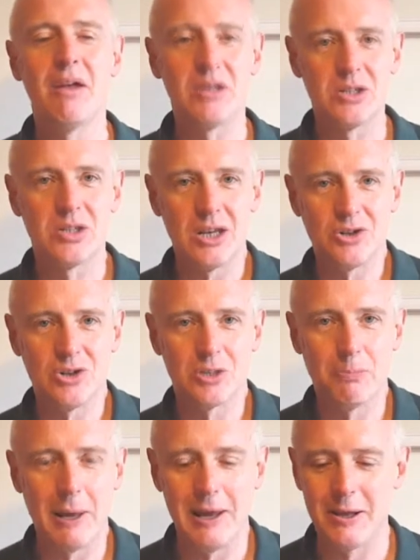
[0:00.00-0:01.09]
citrus
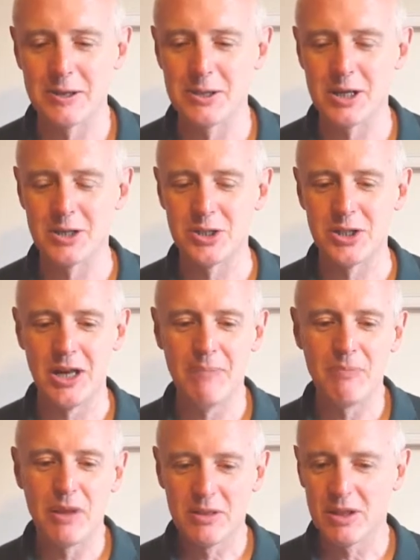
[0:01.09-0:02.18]
peel acidity
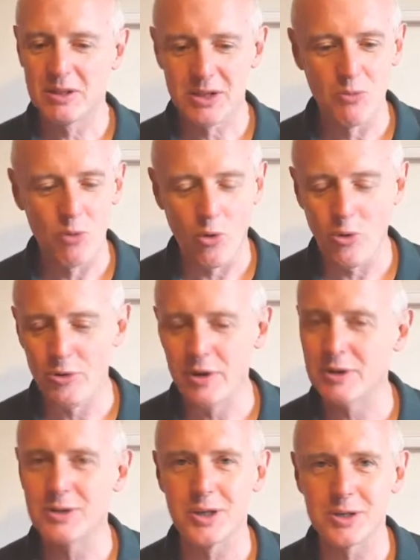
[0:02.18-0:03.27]
there's the walnuts,